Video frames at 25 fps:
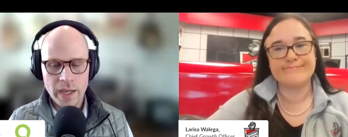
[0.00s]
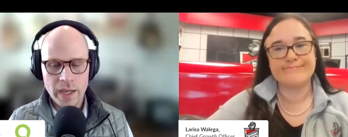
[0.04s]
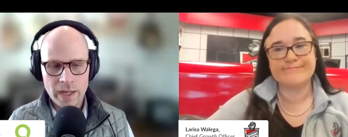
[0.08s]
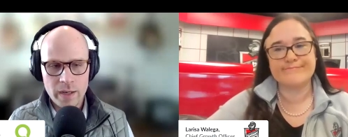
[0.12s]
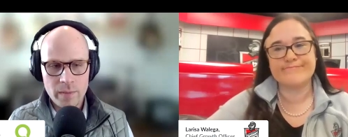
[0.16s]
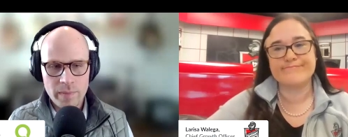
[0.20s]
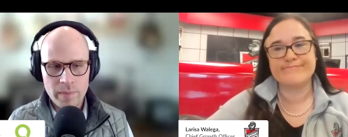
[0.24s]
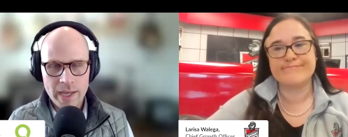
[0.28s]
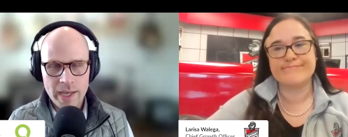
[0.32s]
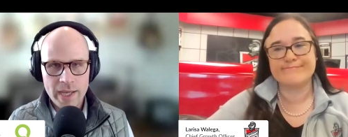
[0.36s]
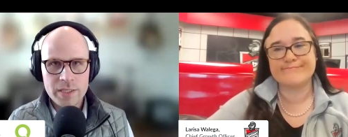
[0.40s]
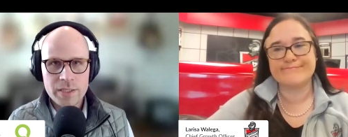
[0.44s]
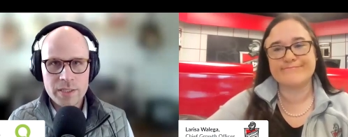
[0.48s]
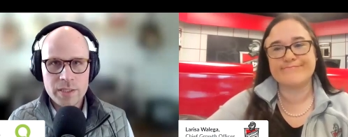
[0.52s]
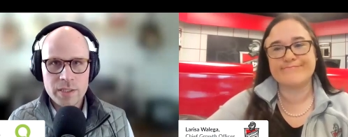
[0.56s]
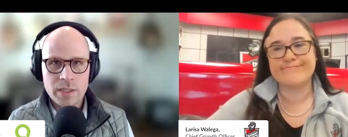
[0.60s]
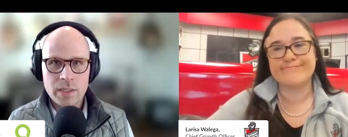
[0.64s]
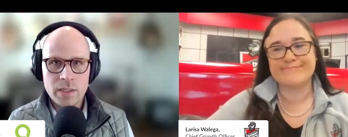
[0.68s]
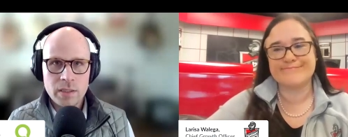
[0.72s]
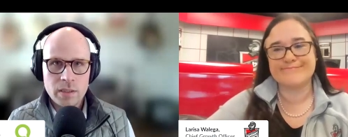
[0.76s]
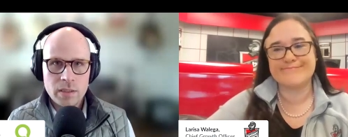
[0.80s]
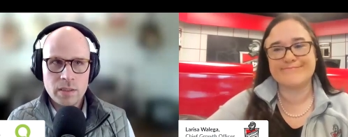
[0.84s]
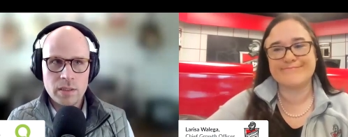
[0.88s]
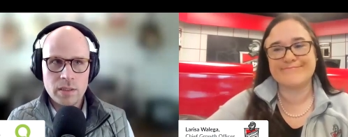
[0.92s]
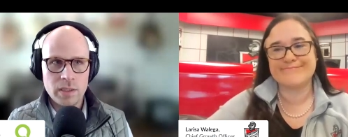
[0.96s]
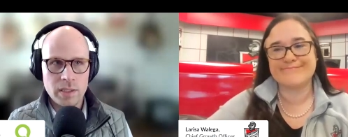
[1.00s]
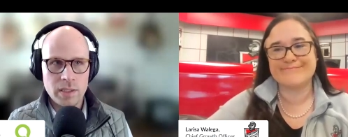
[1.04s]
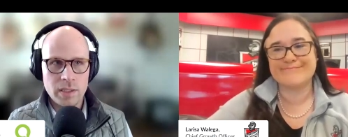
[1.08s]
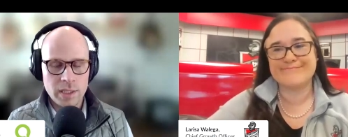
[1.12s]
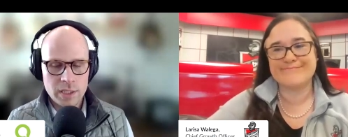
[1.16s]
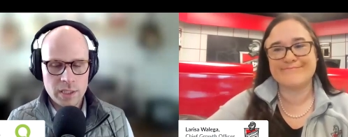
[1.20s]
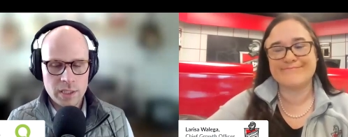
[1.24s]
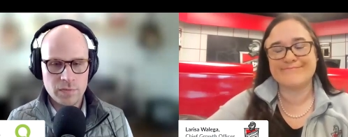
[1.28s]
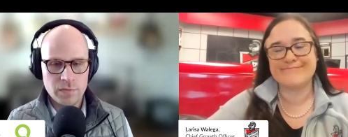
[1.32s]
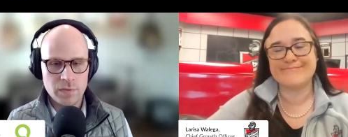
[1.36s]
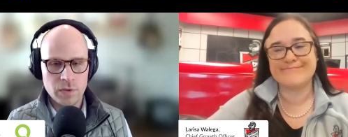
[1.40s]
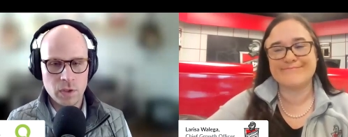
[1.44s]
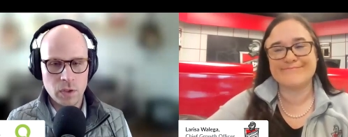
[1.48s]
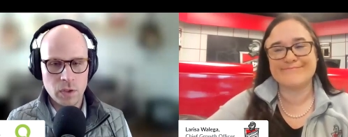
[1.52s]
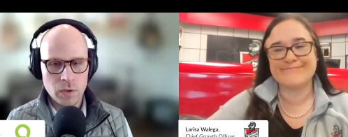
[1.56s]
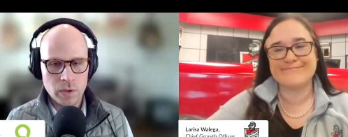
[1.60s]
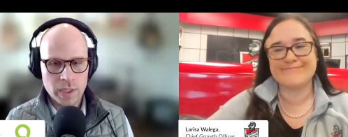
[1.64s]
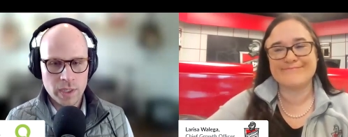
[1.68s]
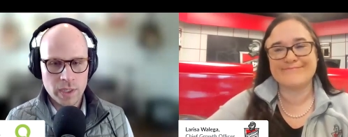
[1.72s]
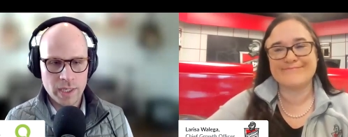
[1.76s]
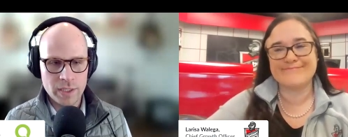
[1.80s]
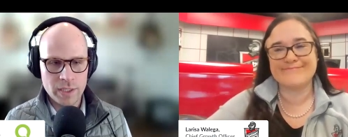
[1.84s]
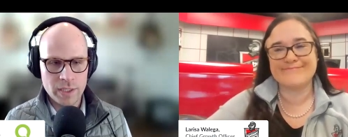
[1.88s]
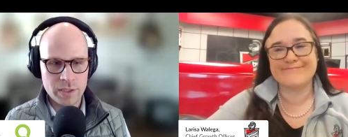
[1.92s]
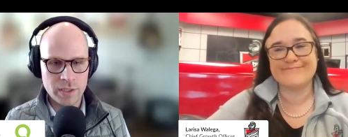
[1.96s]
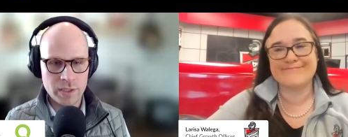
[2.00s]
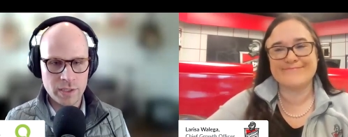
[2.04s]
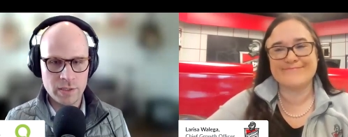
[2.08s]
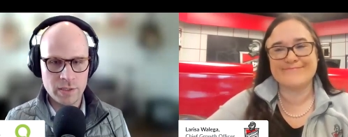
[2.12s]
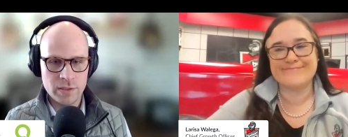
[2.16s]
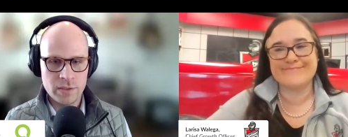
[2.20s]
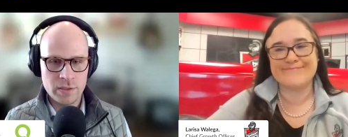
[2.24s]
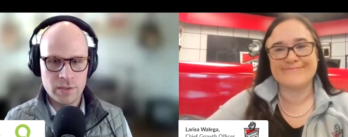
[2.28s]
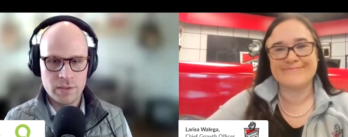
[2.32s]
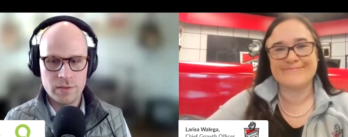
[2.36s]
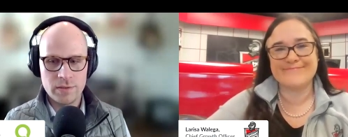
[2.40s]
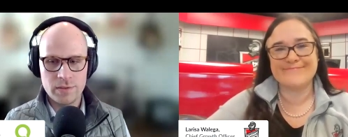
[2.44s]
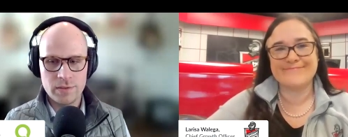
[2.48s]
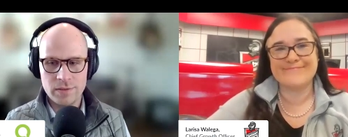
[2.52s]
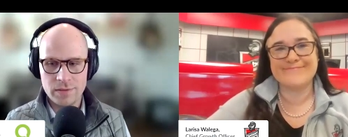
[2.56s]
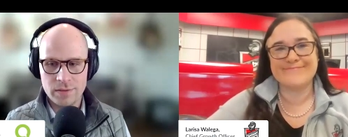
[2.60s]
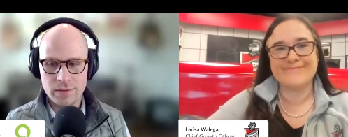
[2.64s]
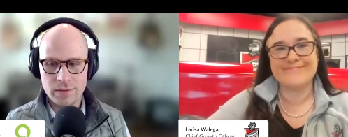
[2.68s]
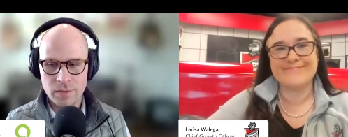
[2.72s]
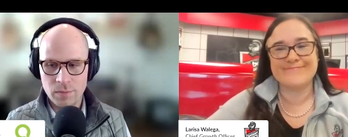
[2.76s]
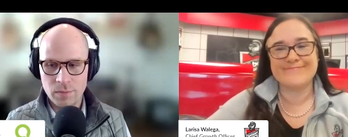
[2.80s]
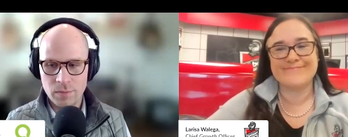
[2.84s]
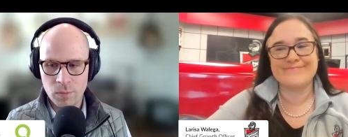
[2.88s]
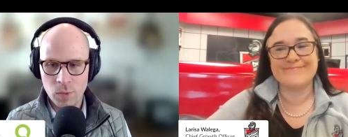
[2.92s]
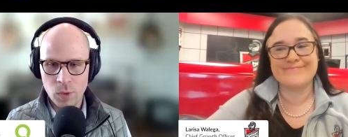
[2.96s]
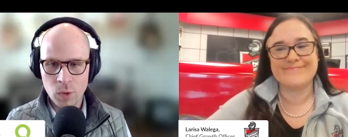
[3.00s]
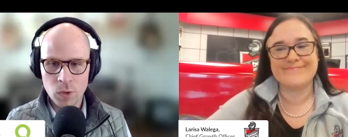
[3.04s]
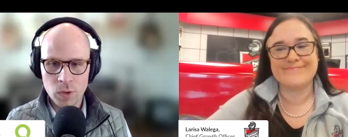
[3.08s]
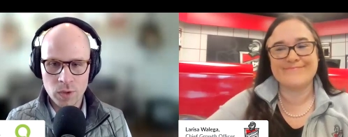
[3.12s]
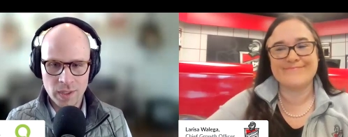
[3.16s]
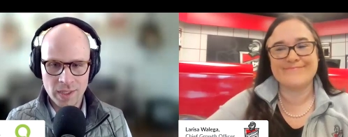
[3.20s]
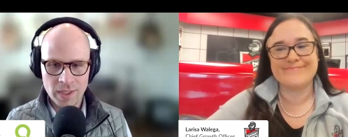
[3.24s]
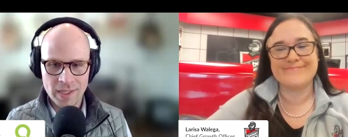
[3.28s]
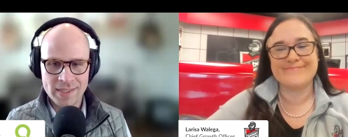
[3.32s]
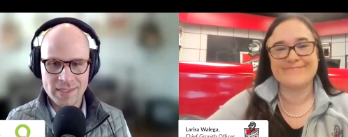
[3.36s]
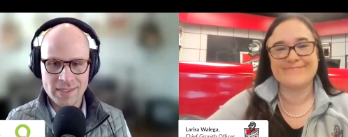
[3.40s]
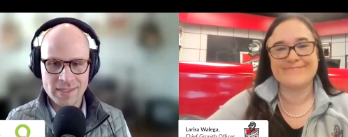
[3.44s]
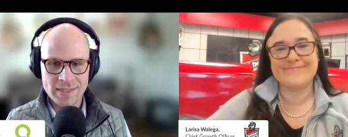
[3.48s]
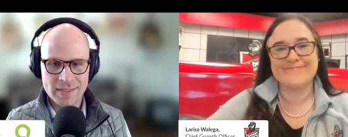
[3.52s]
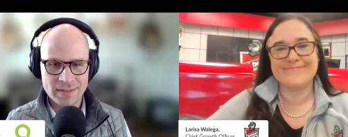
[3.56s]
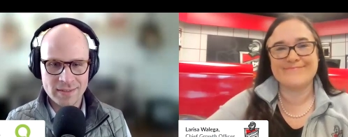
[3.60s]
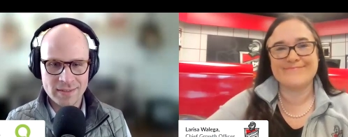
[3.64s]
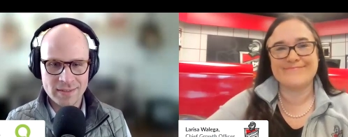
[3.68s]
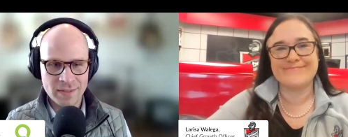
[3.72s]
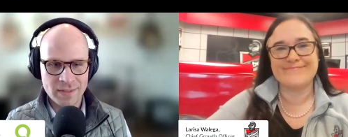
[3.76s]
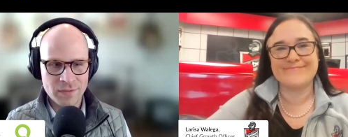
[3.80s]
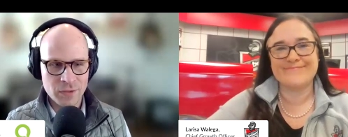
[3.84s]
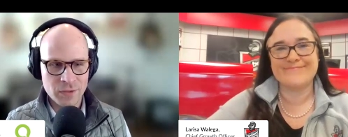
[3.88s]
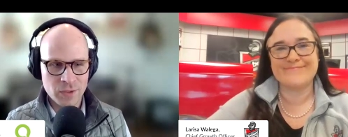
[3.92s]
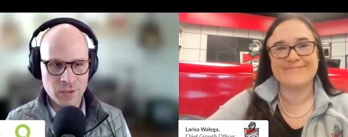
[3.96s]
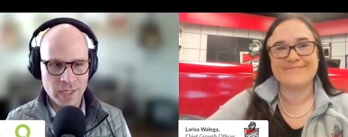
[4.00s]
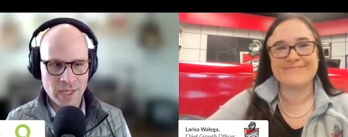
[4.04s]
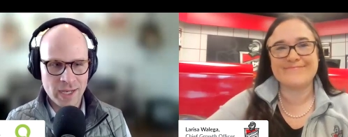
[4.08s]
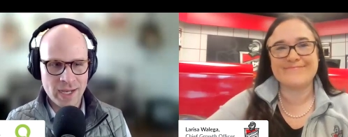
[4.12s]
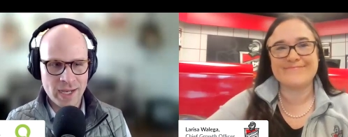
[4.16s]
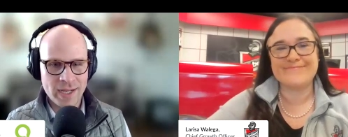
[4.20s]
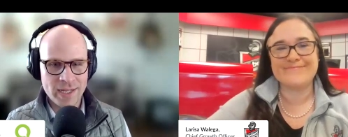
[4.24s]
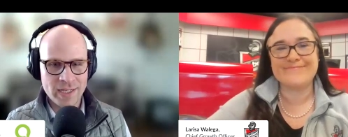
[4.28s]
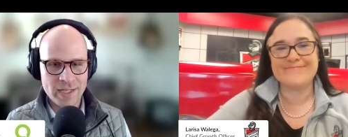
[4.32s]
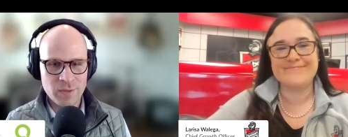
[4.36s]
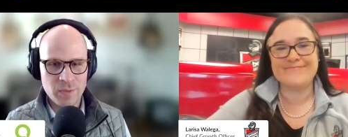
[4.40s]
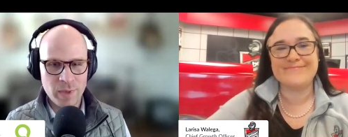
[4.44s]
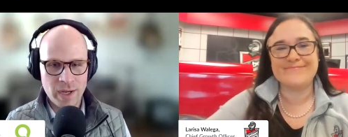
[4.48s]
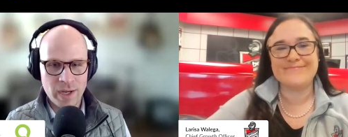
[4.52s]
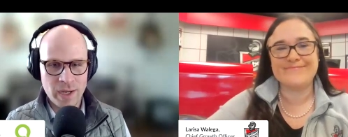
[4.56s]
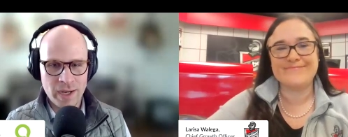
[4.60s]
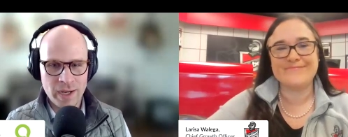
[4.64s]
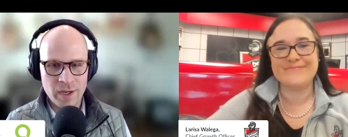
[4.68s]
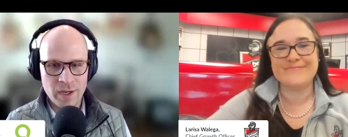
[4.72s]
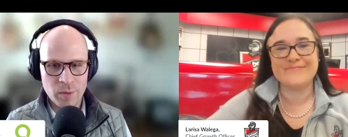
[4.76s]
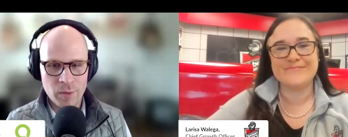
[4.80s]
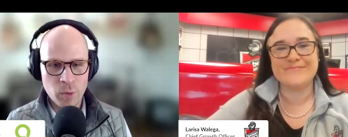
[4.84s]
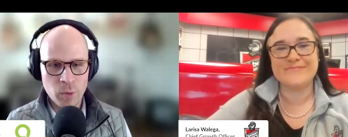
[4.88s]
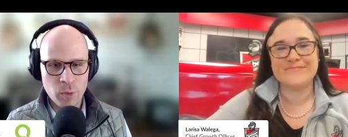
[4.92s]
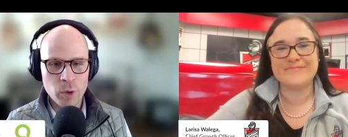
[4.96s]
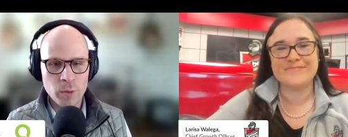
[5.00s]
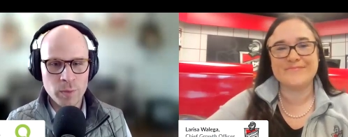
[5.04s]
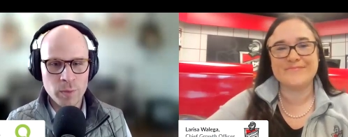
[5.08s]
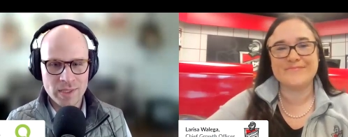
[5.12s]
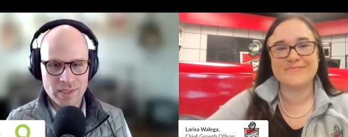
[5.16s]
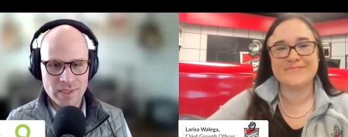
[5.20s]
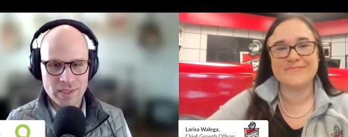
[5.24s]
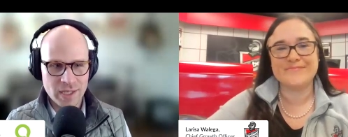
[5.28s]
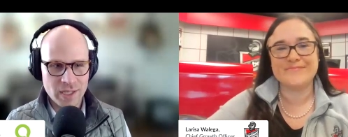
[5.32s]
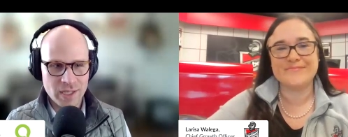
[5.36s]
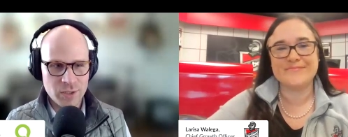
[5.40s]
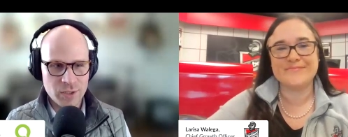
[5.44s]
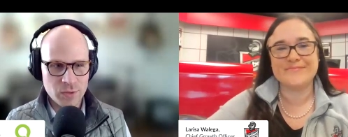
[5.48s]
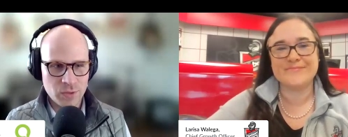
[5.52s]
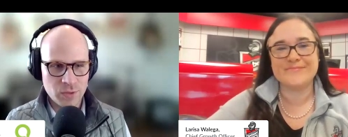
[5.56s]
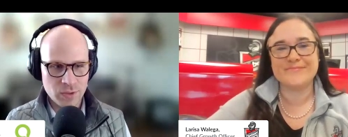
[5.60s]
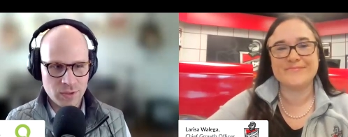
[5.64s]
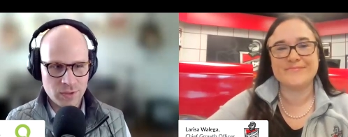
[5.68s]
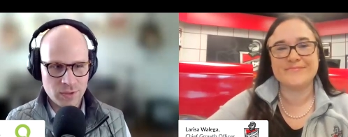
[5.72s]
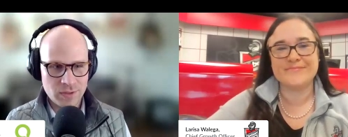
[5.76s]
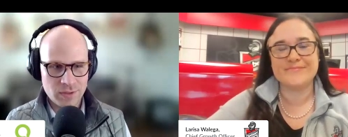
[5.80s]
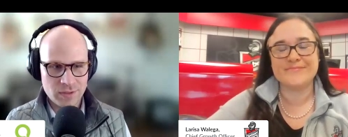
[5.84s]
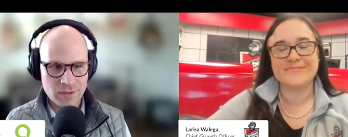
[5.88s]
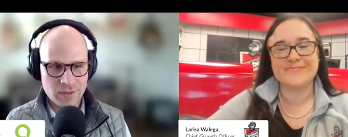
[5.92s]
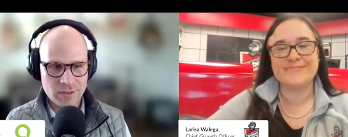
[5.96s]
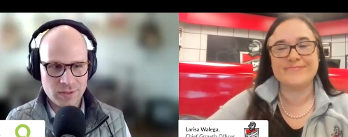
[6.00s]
Speaker 1: I'd imagine each of your locations more or less lives or dies by appointment scheduled.